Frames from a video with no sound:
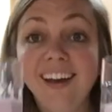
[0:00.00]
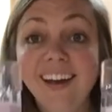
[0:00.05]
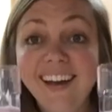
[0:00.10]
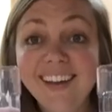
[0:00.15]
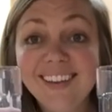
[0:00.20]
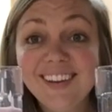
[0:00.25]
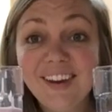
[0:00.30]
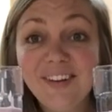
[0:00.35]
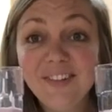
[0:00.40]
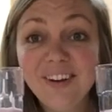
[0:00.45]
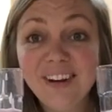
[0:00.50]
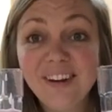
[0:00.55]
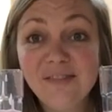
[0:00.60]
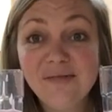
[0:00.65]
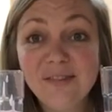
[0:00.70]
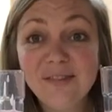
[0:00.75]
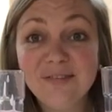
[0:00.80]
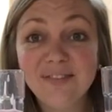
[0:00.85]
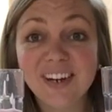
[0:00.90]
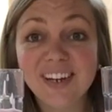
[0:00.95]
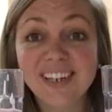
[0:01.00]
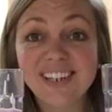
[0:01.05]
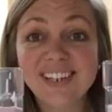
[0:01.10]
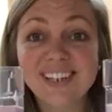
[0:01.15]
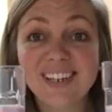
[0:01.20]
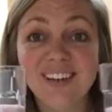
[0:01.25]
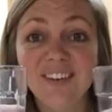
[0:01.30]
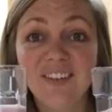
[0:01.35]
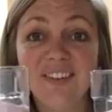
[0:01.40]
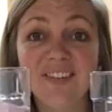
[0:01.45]
And there we go, my friends.
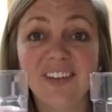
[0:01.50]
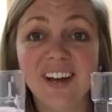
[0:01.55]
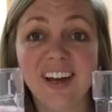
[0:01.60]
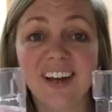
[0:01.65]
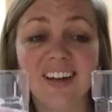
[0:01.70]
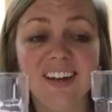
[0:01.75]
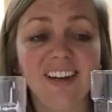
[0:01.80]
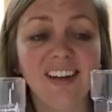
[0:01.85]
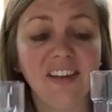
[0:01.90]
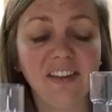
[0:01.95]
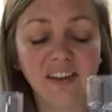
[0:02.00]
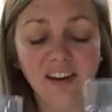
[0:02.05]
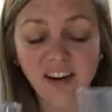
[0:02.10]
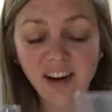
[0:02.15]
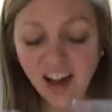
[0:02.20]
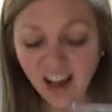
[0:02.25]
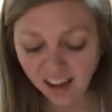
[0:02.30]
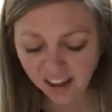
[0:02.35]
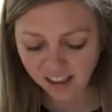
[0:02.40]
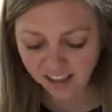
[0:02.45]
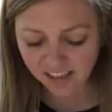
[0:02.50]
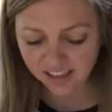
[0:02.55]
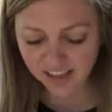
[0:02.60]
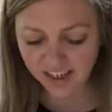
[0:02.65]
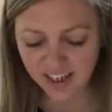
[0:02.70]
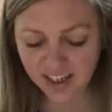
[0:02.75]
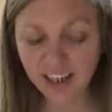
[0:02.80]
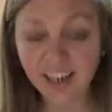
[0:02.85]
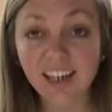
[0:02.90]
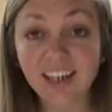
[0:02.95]
We've got another
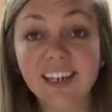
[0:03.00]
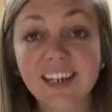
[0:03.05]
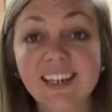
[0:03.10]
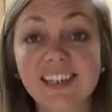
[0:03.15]
healthy,